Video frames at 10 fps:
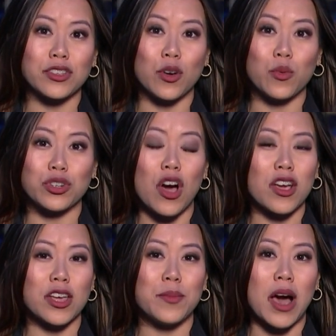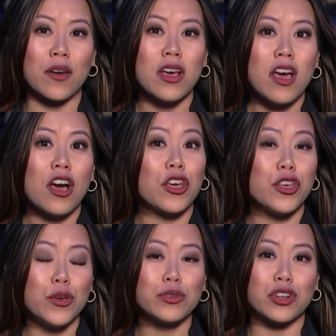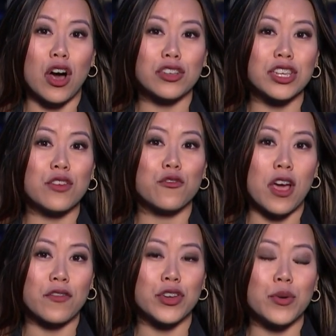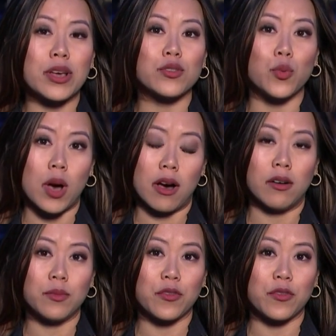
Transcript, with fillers: So we're talking about a huge loss in revenue as well.